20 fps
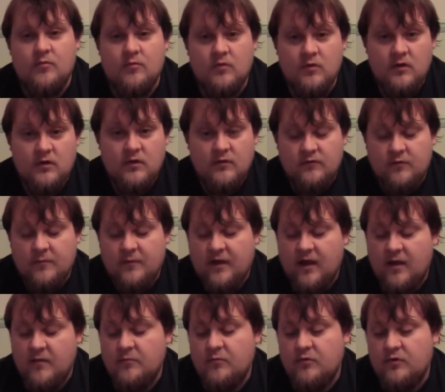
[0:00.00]
they sound a
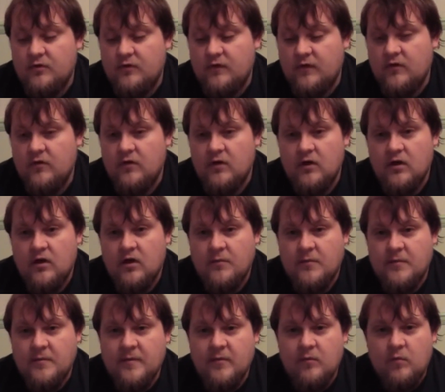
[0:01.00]
little bit, don't they? They
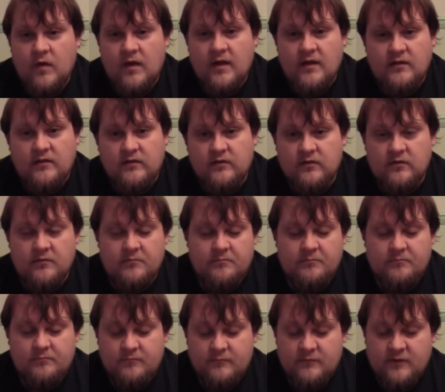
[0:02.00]
sound a little bit, especially
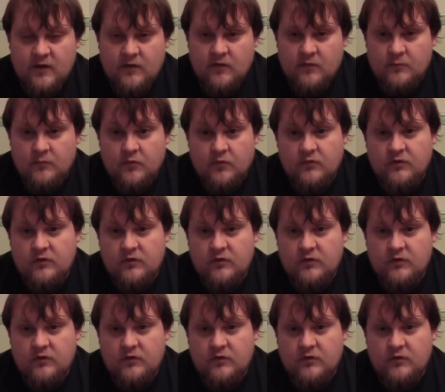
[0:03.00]
the second one. There's a lot of